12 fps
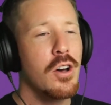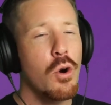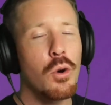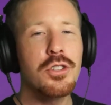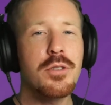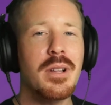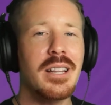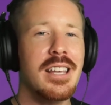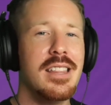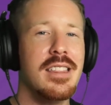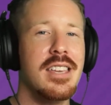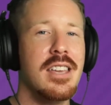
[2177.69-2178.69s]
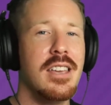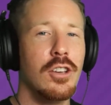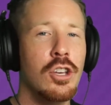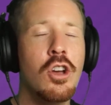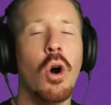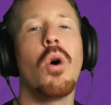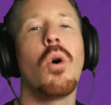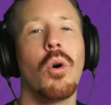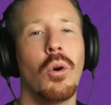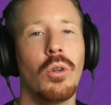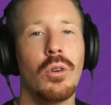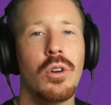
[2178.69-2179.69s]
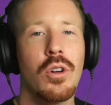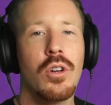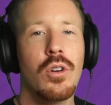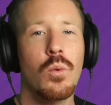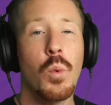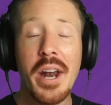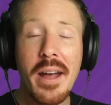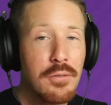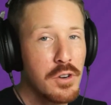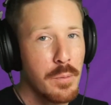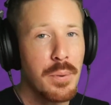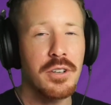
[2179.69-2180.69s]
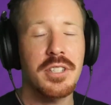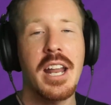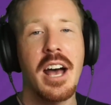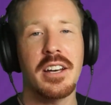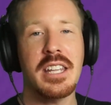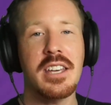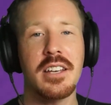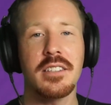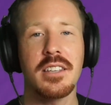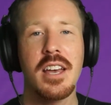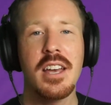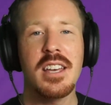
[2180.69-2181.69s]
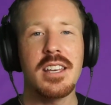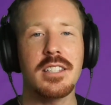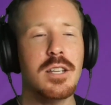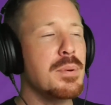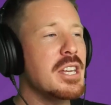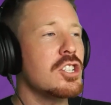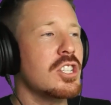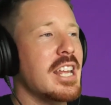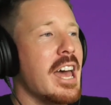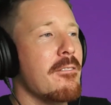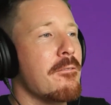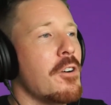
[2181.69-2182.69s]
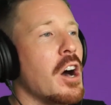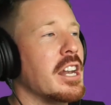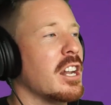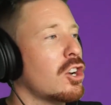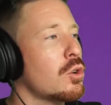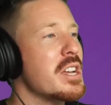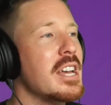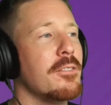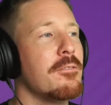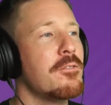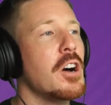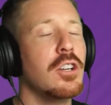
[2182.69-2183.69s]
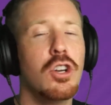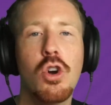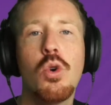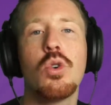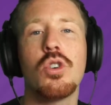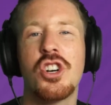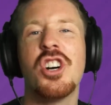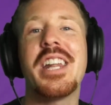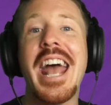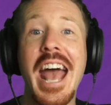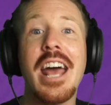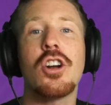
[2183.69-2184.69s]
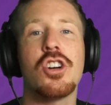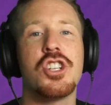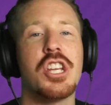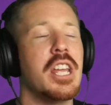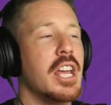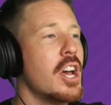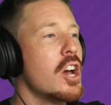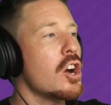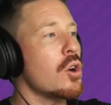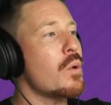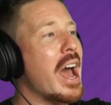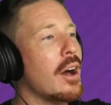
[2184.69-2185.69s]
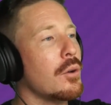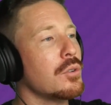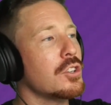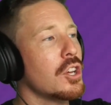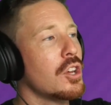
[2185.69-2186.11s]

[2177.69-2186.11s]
Ultimately, the goal, whatever your personality is to have fun and create a fun, cool, good energy around